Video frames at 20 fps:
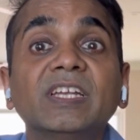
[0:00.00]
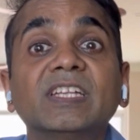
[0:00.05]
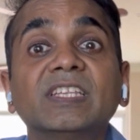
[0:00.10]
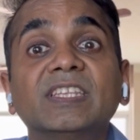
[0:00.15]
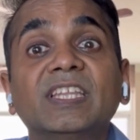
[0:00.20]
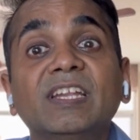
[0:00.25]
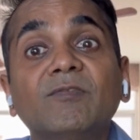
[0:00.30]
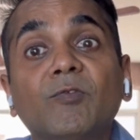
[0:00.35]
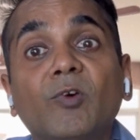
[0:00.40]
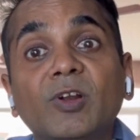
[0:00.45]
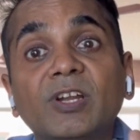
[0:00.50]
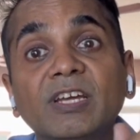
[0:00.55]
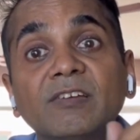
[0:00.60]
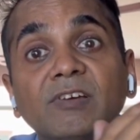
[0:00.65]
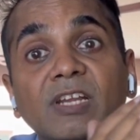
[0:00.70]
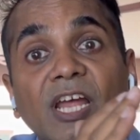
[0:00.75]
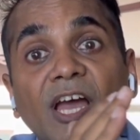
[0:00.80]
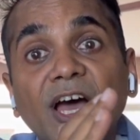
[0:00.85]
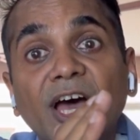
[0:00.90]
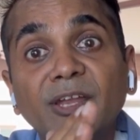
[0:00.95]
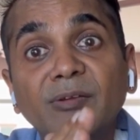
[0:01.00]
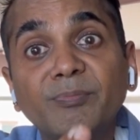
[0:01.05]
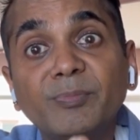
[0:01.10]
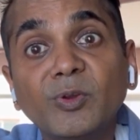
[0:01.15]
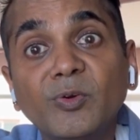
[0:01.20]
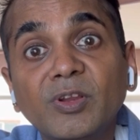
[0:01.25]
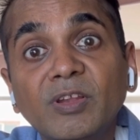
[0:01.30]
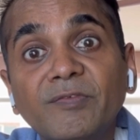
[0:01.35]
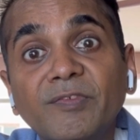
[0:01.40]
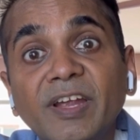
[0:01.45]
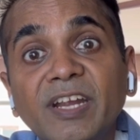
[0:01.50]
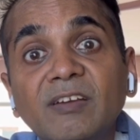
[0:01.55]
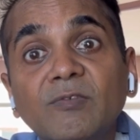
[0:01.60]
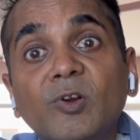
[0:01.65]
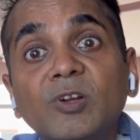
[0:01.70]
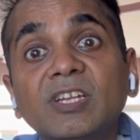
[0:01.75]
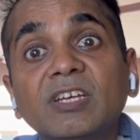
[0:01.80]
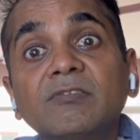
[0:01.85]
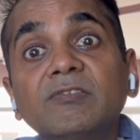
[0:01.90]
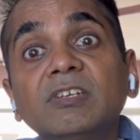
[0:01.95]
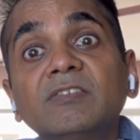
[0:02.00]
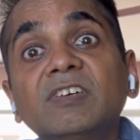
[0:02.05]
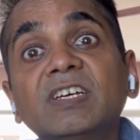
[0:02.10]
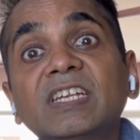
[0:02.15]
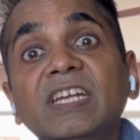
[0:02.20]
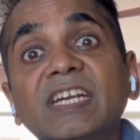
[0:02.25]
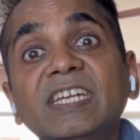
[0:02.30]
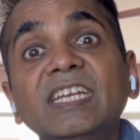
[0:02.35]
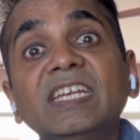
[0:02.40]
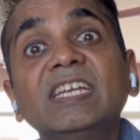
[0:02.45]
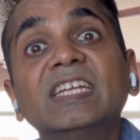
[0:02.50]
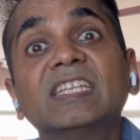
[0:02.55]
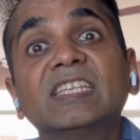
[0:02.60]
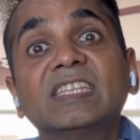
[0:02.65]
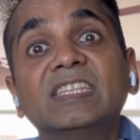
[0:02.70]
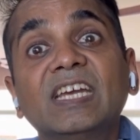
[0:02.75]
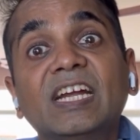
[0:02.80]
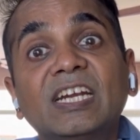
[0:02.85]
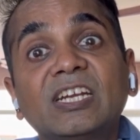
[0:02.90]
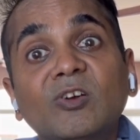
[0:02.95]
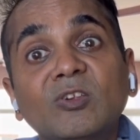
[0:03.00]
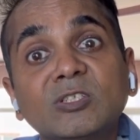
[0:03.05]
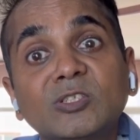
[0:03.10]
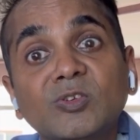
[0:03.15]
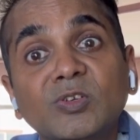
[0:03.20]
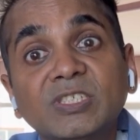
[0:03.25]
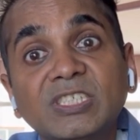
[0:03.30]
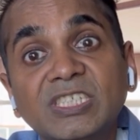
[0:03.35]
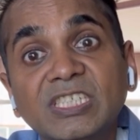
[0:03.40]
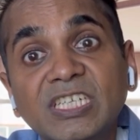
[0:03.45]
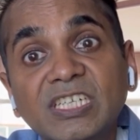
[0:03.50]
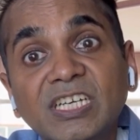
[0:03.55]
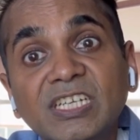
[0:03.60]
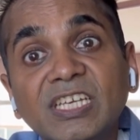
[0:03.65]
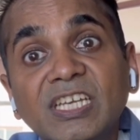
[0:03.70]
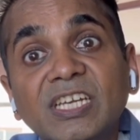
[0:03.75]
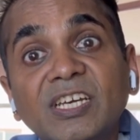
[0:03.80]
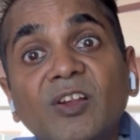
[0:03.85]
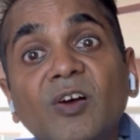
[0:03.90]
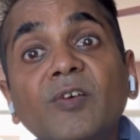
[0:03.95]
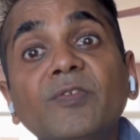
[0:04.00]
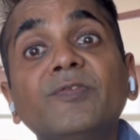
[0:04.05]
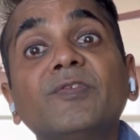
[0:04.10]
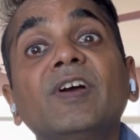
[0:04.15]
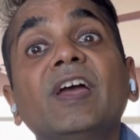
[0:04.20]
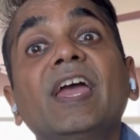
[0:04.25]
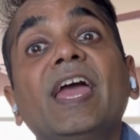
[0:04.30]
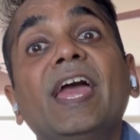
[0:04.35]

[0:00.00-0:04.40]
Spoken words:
then whatever unpurified water we were getting, that also is taken care of.